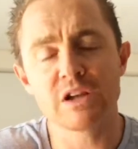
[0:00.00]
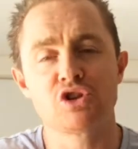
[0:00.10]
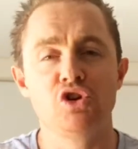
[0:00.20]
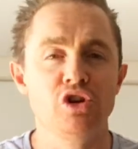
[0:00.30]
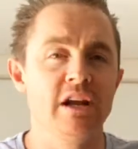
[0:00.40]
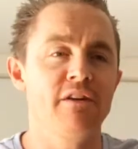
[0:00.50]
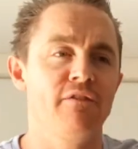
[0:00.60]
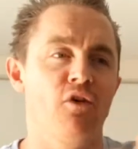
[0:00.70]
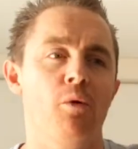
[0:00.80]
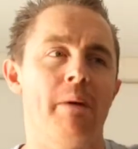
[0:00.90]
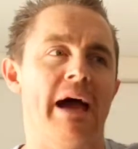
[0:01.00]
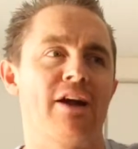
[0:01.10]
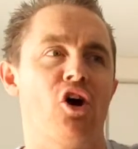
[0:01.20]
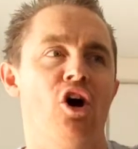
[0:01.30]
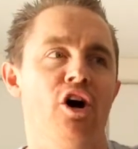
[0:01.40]
So you need to fall
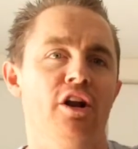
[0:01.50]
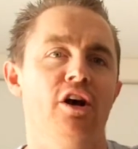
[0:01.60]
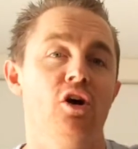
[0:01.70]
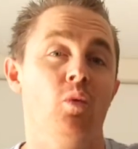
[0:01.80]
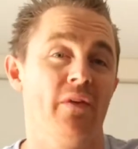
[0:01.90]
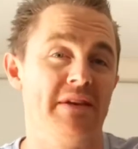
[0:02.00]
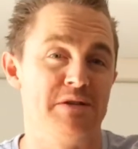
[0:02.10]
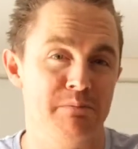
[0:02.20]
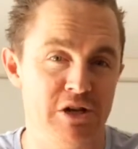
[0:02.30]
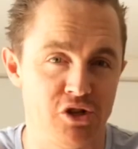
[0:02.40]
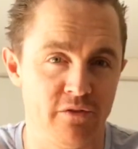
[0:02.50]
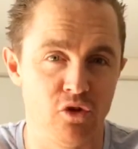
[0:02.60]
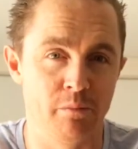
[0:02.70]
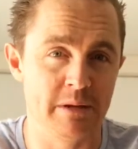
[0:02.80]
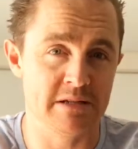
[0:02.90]
back on what this mission of
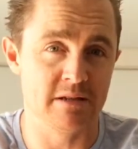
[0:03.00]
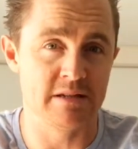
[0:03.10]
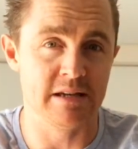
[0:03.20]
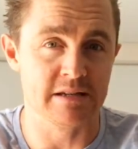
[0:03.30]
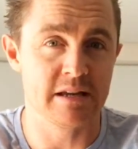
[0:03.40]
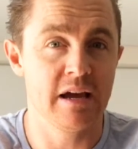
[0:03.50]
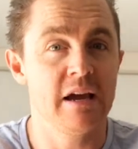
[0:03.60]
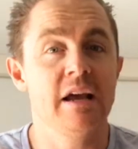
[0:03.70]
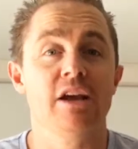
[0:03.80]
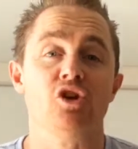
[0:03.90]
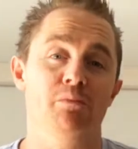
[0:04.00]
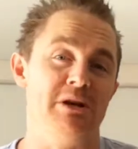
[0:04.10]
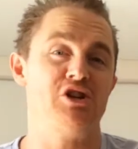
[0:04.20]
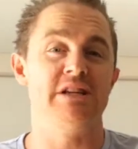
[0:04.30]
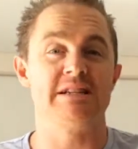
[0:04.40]
your business is. Your
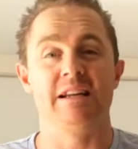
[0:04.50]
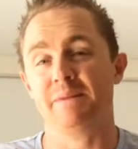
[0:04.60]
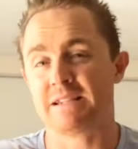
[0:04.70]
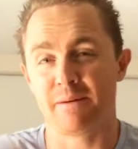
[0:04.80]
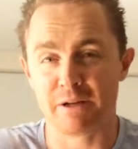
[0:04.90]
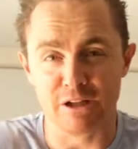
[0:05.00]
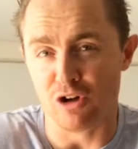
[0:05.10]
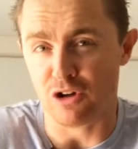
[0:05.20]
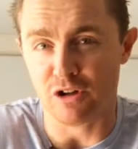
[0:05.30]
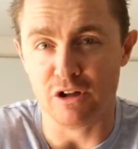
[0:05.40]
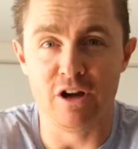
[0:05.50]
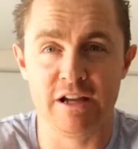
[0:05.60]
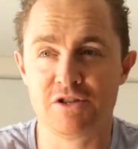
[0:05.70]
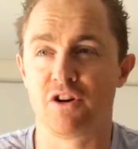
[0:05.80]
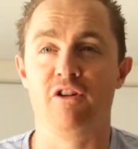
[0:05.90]
mission is going to be something along the
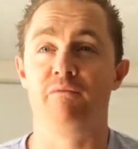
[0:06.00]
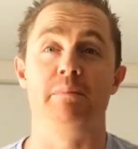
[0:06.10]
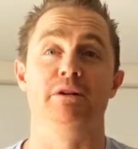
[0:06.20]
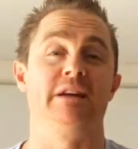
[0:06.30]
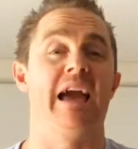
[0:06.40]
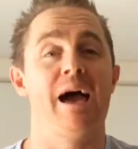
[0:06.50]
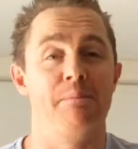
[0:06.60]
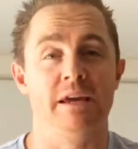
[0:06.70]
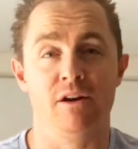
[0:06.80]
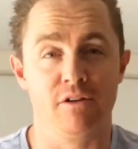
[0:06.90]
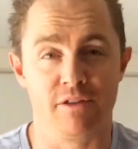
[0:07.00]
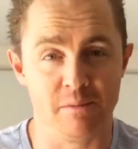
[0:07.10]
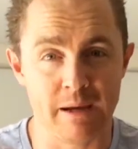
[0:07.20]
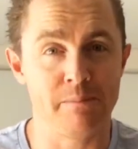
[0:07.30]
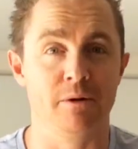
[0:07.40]
lines of building happy, healthy
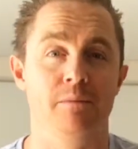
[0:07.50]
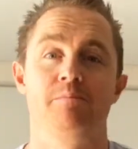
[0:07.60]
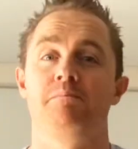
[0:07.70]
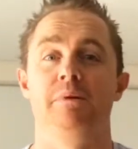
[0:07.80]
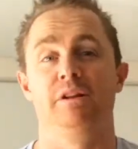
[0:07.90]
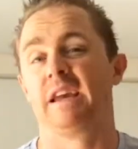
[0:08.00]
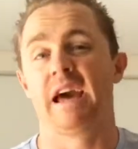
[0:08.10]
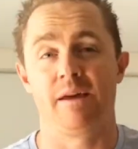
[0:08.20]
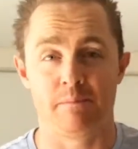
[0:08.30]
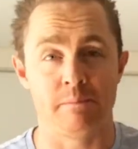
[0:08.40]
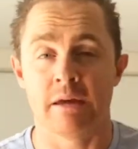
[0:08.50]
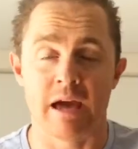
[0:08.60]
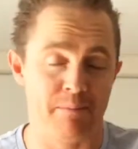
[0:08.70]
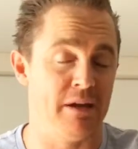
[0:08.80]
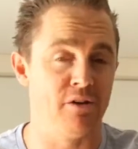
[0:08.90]
people, building
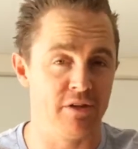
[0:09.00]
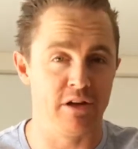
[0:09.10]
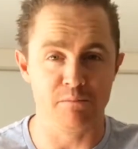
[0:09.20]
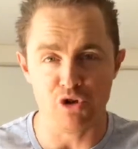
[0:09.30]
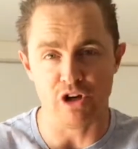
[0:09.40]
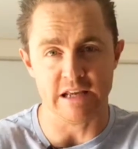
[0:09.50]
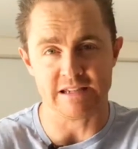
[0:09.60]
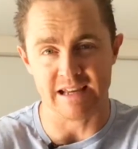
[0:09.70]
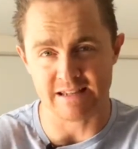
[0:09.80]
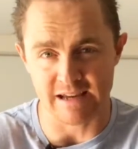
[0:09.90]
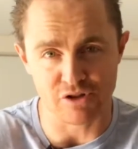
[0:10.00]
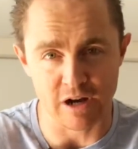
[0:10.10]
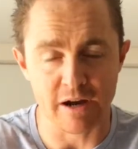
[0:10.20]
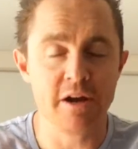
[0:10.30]
happy, healthy communities, etc.